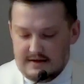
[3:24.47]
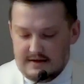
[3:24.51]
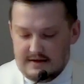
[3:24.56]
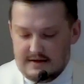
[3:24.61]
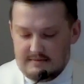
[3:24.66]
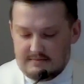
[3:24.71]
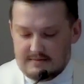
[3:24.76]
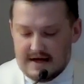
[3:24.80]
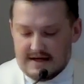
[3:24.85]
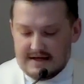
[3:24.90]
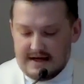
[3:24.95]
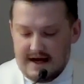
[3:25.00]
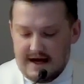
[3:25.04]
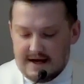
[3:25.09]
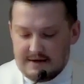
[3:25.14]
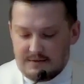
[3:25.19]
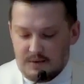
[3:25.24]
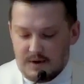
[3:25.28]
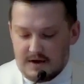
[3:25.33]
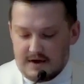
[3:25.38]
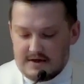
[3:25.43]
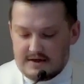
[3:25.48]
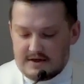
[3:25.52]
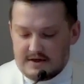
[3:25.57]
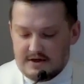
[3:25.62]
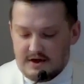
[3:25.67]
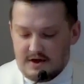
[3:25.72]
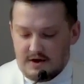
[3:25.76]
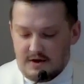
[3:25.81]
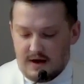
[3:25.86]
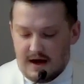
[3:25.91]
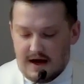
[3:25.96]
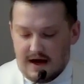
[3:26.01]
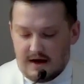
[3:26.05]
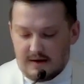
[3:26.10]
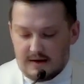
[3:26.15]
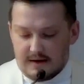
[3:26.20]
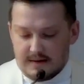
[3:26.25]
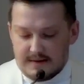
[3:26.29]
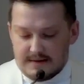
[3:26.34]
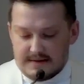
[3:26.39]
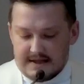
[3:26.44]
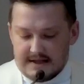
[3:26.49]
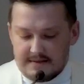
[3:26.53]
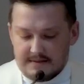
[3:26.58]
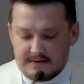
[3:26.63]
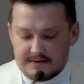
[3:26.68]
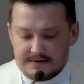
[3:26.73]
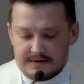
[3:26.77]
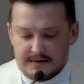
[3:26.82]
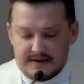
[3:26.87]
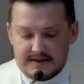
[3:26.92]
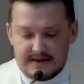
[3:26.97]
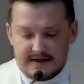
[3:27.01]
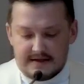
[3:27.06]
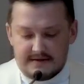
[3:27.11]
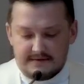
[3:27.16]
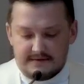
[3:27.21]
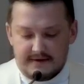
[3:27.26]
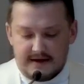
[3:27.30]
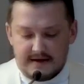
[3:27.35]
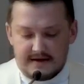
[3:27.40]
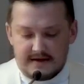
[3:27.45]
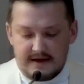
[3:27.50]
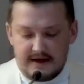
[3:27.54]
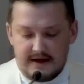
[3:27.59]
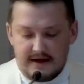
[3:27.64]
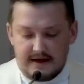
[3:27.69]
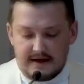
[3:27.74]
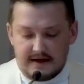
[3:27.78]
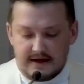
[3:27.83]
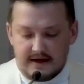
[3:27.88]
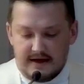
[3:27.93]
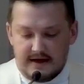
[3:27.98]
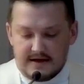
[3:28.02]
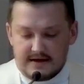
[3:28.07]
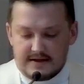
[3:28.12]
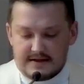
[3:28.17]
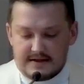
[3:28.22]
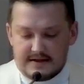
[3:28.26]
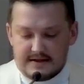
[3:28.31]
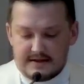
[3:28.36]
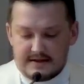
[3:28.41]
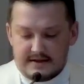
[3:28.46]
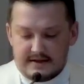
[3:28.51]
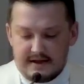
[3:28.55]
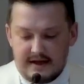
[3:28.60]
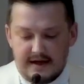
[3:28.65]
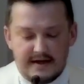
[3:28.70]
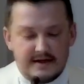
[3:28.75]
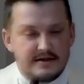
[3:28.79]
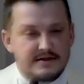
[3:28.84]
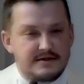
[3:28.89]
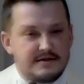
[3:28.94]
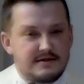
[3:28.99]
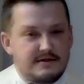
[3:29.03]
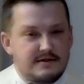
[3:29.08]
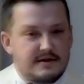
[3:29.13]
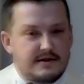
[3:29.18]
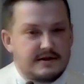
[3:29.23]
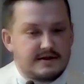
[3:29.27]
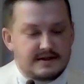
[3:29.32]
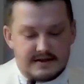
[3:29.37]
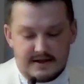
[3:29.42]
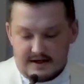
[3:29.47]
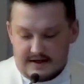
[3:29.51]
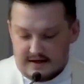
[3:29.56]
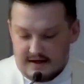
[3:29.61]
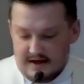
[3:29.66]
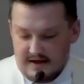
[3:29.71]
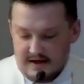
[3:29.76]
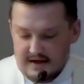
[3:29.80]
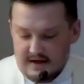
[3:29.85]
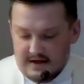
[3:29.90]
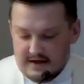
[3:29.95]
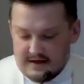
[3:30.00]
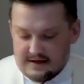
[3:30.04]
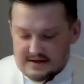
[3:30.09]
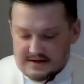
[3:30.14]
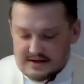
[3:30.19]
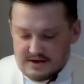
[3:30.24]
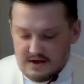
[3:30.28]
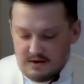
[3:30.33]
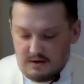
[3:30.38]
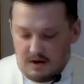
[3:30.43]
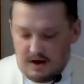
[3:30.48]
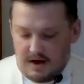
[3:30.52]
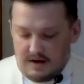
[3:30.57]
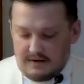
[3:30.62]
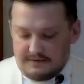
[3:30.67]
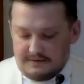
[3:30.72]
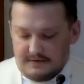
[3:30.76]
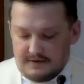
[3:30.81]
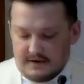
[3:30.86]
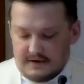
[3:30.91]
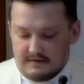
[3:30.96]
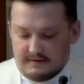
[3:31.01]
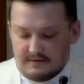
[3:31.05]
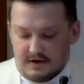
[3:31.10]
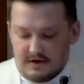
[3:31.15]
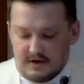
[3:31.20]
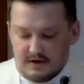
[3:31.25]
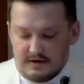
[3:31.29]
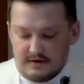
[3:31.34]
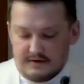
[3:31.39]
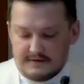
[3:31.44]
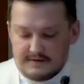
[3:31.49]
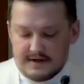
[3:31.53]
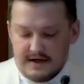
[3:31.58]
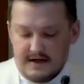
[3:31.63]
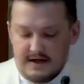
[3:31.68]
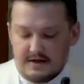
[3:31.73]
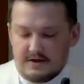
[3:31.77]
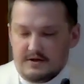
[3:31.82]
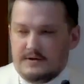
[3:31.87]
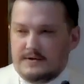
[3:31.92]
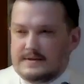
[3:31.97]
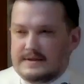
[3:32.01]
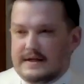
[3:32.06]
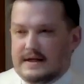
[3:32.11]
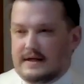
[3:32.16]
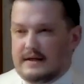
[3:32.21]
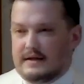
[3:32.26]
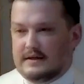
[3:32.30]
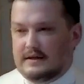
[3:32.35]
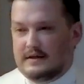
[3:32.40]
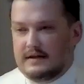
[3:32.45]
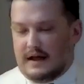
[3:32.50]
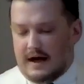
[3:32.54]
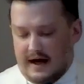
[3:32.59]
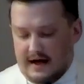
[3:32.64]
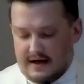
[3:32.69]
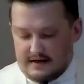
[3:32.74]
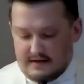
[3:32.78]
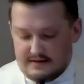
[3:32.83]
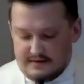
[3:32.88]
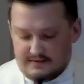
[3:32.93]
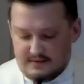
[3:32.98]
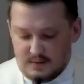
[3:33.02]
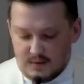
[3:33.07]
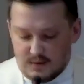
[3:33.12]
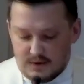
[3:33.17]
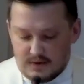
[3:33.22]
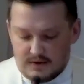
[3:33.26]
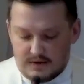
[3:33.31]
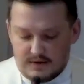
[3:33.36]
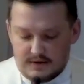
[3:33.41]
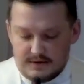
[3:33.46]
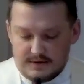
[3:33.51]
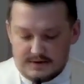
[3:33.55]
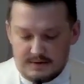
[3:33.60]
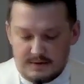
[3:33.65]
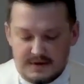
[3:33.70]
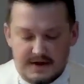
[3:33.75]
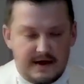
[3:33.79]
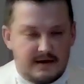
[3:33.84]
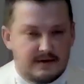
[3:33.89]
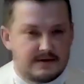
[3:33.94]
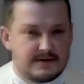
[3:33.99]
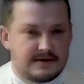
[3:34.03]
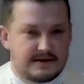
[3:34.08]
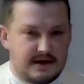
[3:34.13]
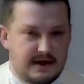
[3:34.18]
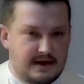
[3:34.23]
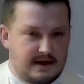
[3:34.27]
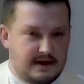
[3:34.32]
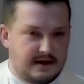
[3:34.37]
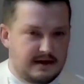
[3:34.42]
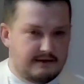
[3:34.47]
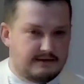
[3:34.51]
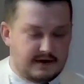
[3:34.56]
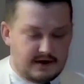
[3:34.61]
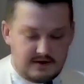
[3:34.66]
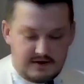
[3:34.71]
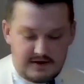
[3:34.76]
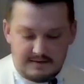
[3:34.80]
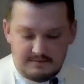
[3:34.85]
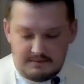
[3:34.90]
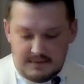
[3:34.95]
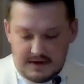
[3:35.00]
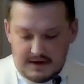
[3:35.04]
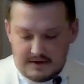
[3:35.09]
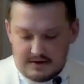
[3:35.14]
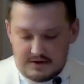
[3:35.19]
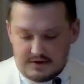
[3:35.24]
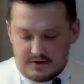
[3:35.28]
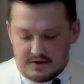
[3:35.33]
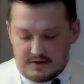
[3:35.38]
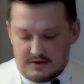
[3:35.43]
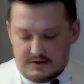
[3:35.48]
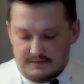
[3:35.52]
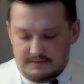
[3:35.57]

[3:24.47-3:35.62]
My dad wanted to know how I was able to identify the AI content, and the answer is that it so often involves using a lot of words without saying very much.